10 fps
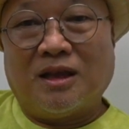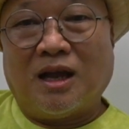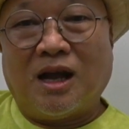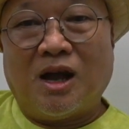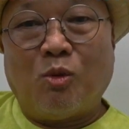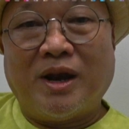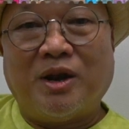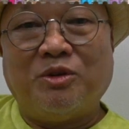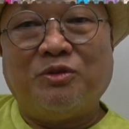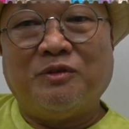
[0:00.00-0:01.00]

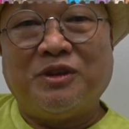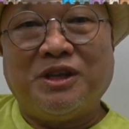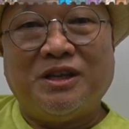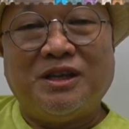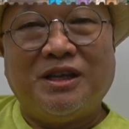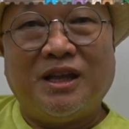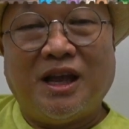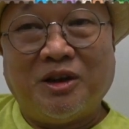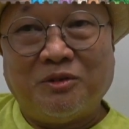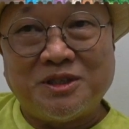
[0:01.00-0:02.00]
150
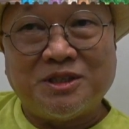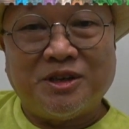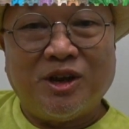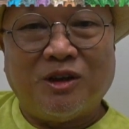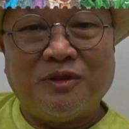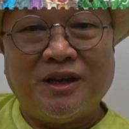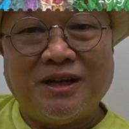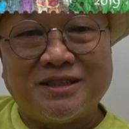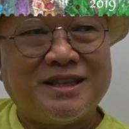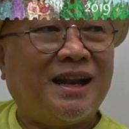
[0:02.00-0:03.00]
anniversary of the
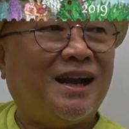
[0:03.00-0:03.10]
Istana.